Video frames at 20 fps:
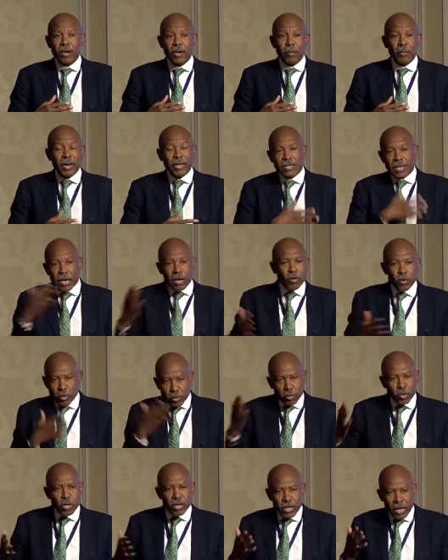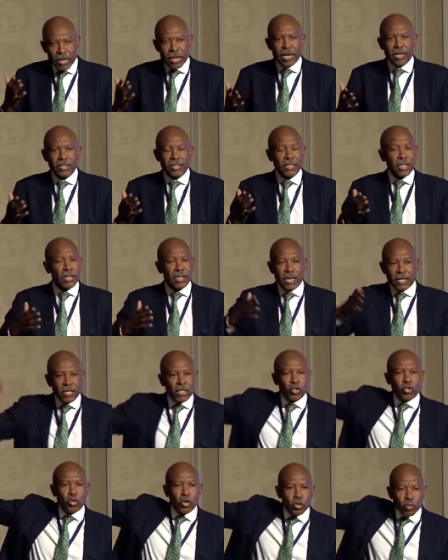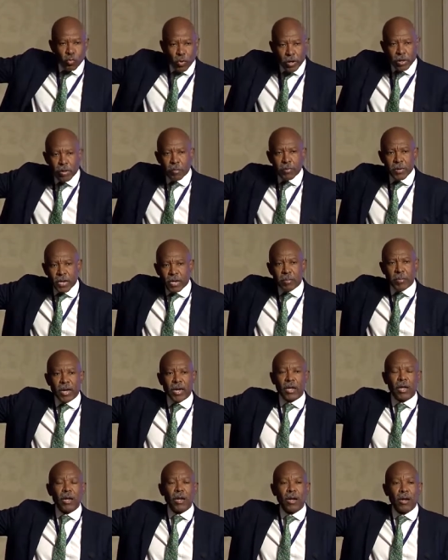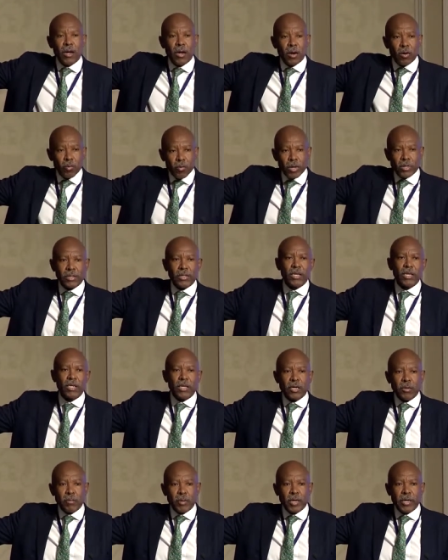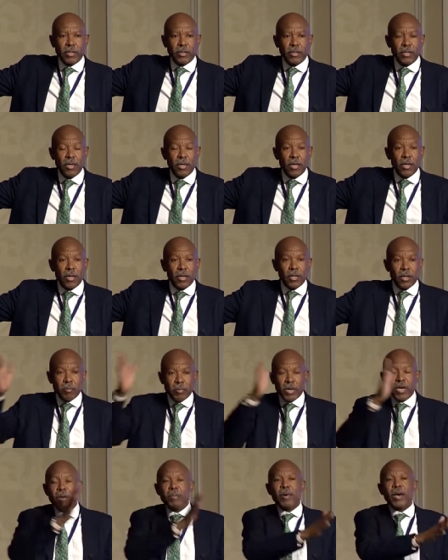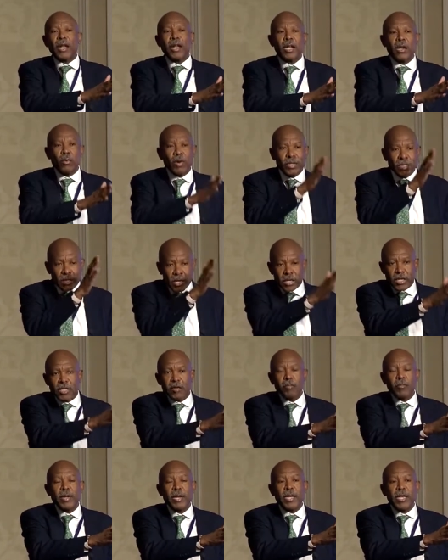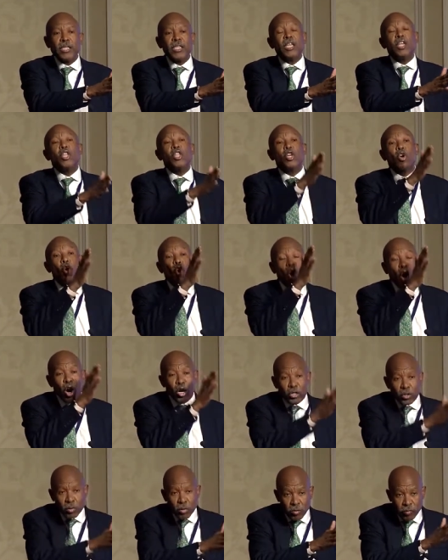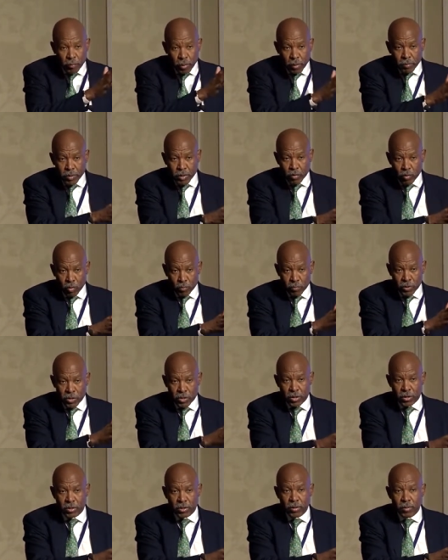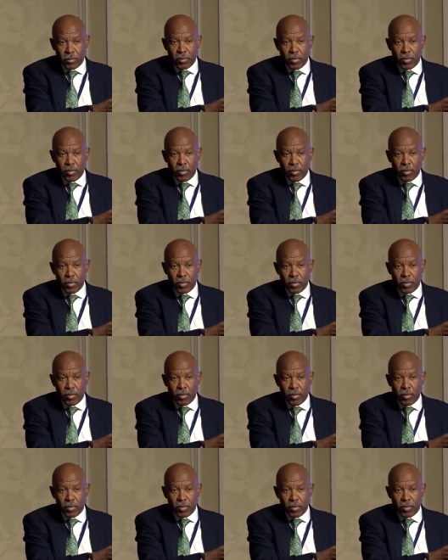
But I also realized that that is not where the big battle was taking place. The big battle was taking place in the court of public opinion.